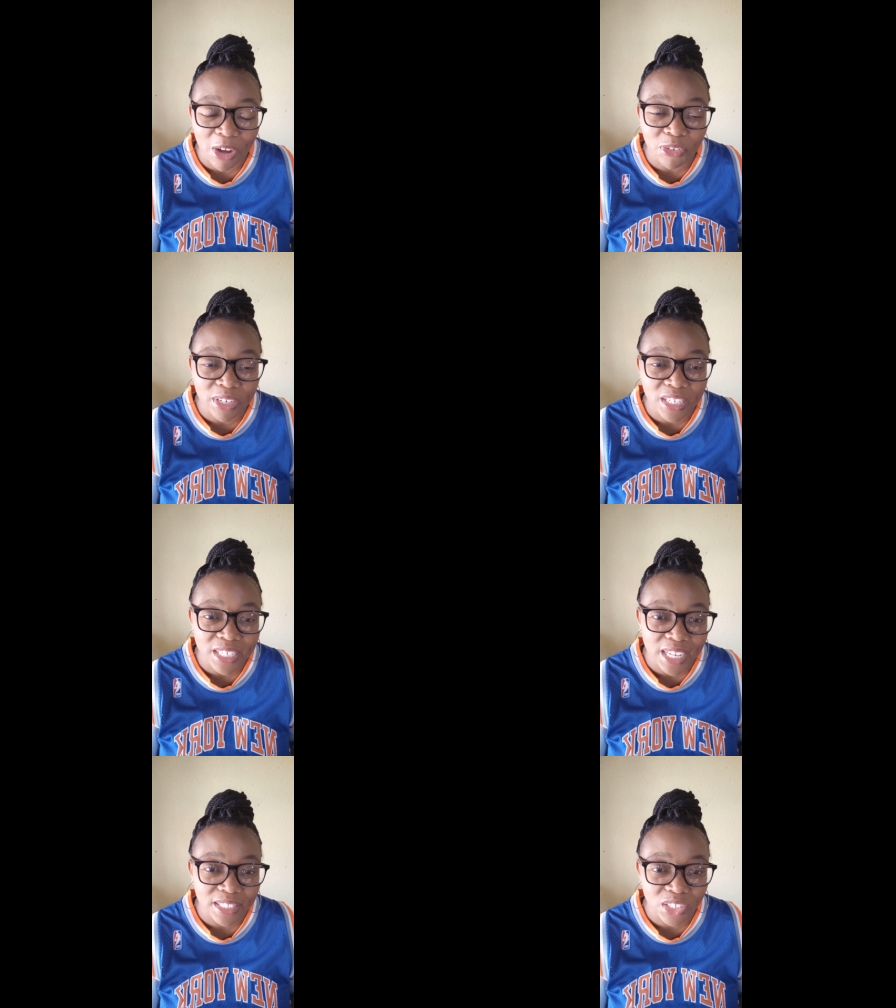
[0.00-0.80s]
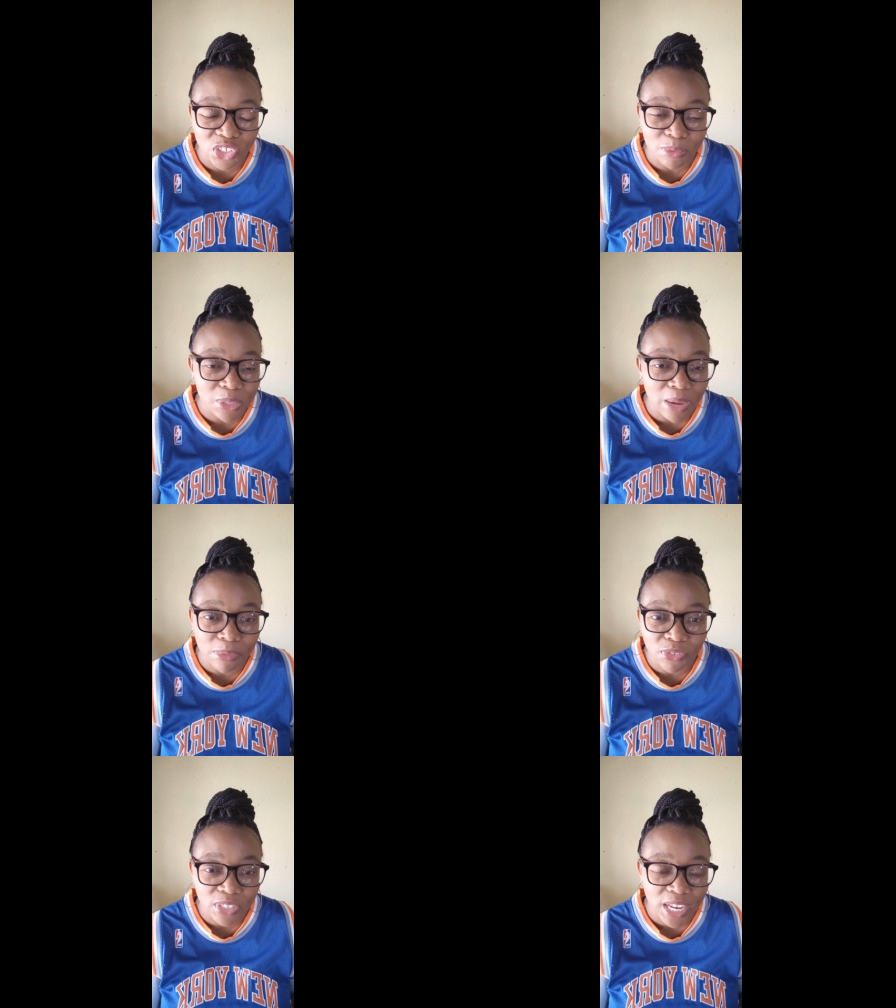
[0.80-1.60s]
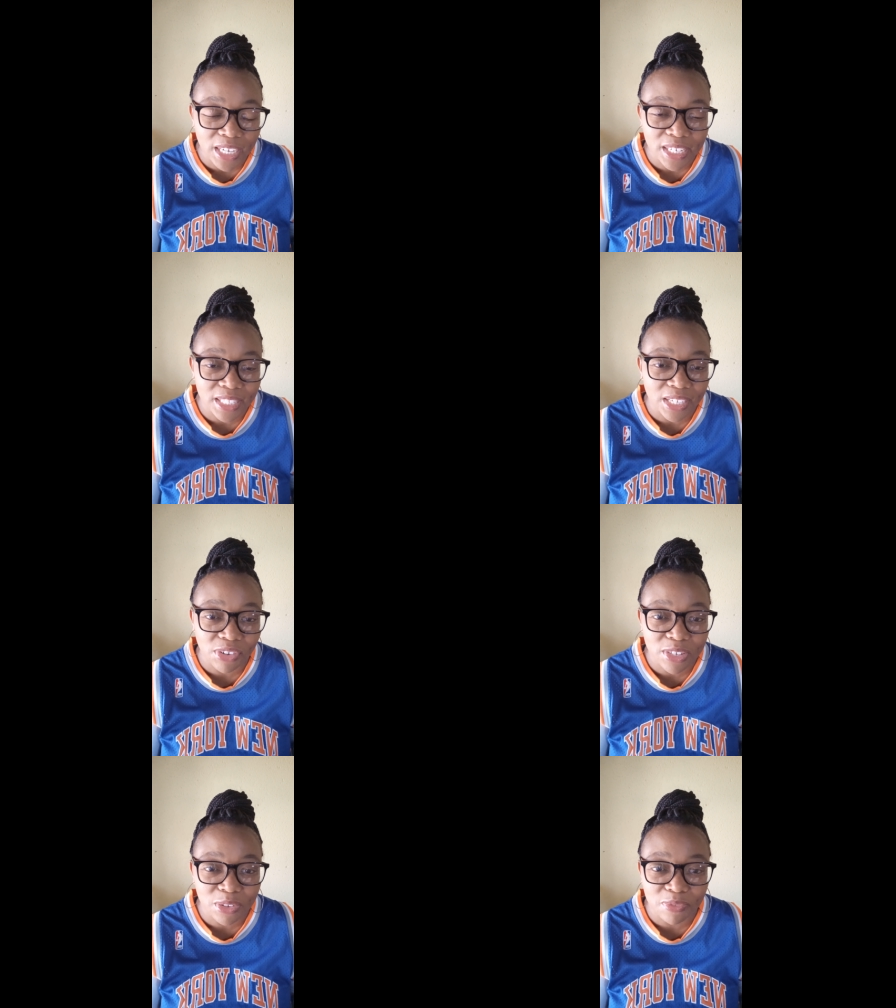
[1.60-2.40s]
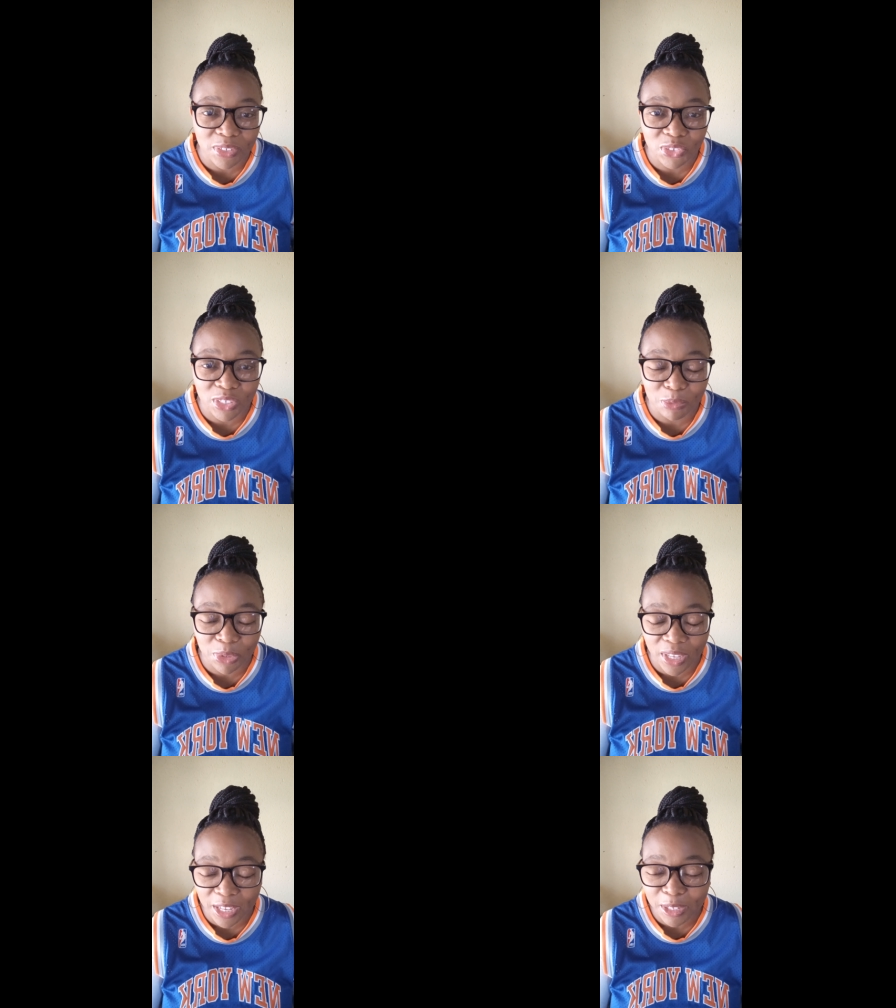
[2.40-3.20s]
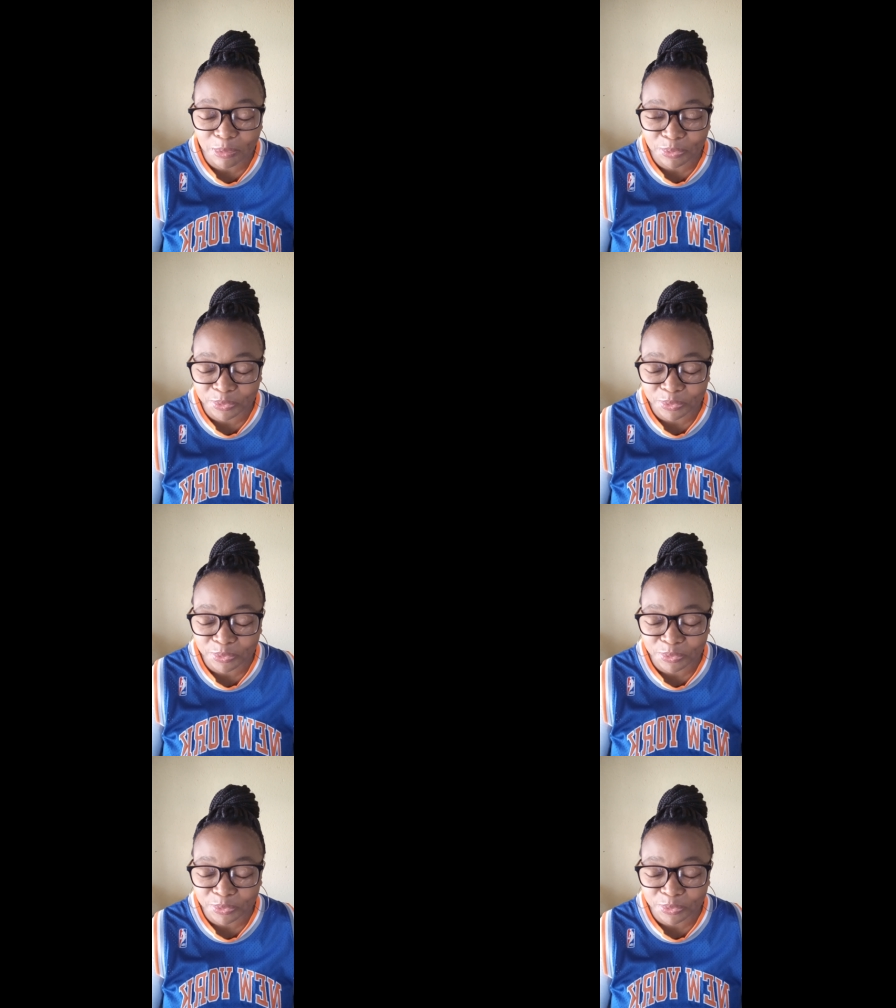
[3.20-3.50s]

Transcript: I already shared the dream, so I'm not rehashing the rest of the dream, okay?